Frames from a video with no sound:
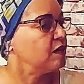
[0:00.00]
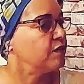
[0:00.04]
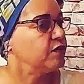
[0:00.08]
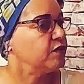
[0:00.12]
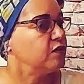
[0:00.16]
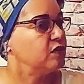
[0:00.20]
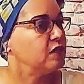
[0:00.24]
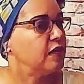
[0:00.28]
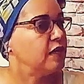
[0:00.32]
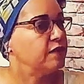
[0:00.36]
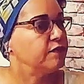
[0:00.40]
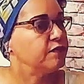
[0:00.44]

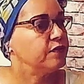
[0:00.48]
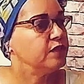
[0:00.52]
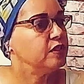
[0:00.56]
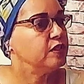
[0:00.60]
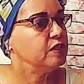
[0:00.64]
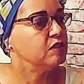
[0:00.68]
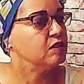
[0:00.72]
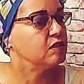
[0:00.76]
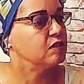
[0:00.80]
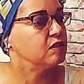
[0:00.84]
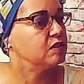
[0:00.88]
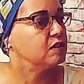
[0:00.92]
you're not
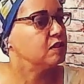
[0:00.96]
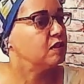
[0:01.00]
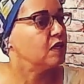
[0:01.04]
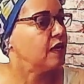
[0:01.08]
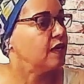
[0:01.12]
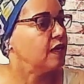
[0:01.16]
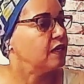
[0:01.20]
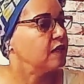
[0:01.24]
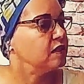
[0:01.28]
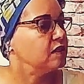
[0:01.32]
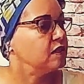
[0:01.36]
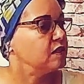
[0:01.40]
feeling good,
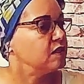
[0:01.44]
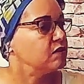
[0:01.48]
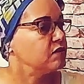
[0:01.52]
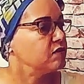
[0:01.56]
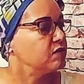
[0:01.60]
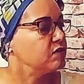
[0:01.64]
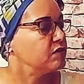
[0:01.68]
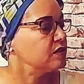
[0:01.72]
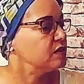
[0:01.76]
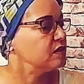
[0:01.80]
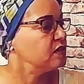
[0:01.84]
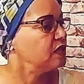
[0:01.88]
I
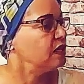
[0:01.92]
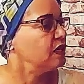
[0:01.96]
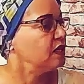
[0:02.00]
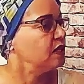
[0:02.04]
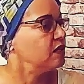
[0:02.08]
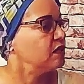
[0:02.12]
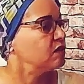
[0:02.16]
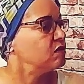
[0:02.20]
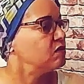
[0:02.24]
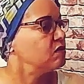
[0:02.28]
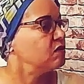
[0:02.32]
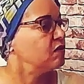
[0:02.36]

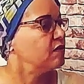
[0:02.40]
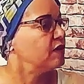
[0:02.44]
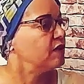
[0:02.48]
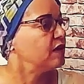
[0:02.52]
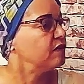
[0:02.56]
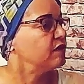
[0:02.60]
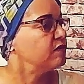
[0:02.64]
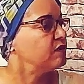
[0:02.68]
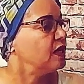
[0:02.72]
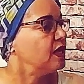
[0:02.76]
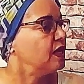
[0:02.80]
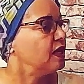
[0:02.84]
understand. You don't
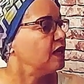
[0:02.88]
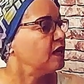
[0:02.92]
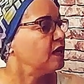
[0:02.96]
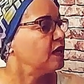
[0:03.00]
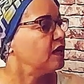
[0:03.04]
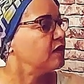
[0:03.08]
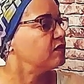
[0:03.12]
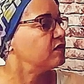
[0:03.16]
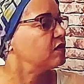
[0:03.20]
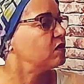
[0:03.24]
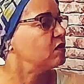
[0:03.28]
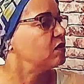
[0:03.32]
have to hang
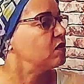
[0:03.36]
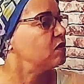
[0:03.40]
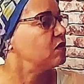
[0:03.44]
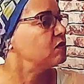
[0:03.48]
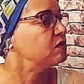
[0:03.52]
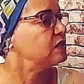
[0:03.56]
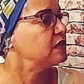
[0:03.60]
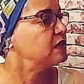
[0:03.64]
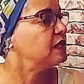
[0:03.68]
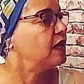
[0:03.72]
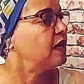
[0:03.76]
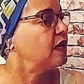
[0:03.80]
out the whole
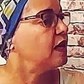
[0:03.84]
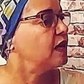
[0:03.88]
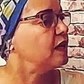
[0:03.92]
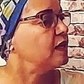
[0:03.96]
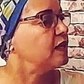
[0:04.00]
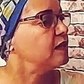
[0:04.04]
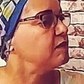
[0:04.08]
time.